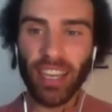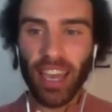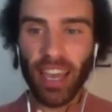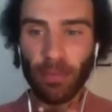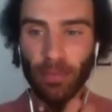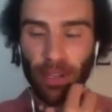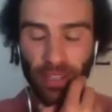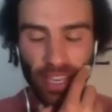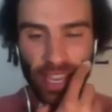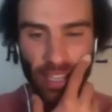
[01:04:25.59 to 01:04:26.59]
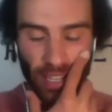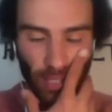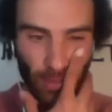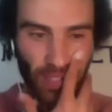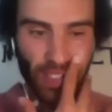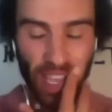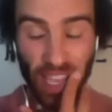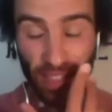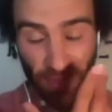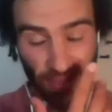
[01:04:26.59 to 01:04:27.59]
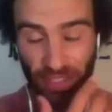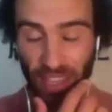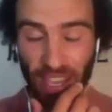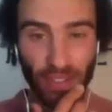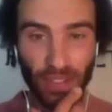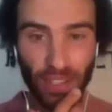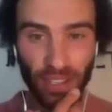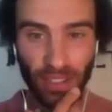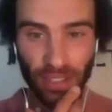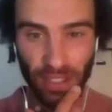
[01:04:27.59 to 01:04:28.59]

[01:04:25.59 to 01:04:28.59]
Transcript: But yeah, I just want to say thanks for